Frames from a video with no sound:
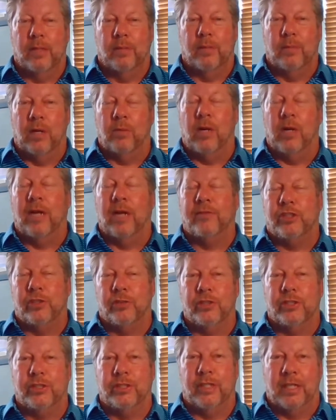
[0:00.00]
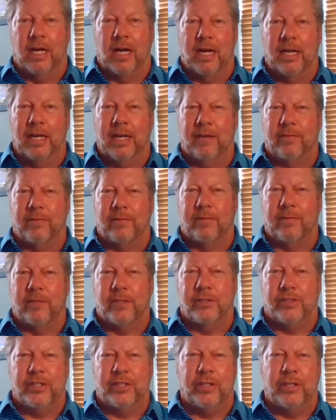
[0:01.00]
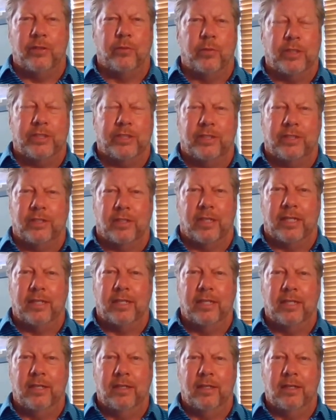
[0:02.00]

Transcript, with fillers: My wife Susan and I have considered recently